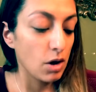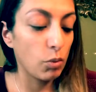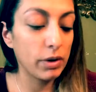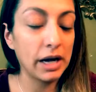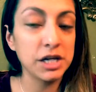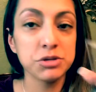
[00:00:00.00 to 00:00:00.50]

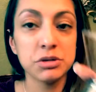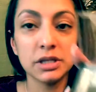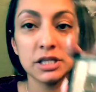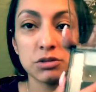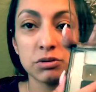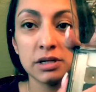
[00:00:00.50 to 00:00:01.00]
What I do with
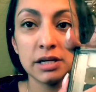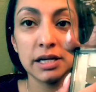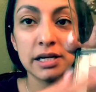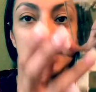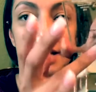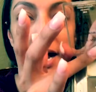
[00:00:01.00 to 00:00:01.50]
this one
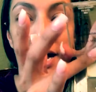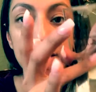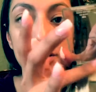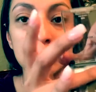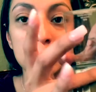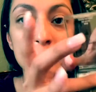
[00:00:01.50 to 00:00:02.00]
is I
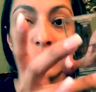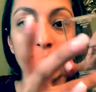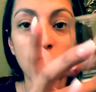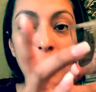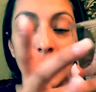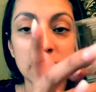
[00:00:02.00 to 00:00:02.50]
use the
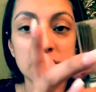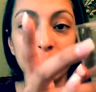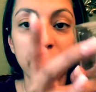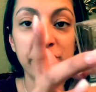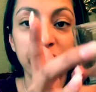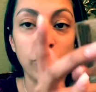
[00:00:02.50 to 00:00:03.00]
wax
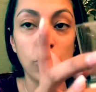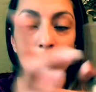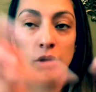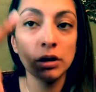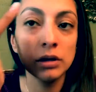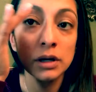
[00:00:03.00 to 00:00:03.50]

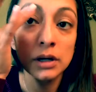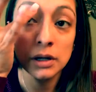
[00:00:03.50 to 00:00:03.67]
before,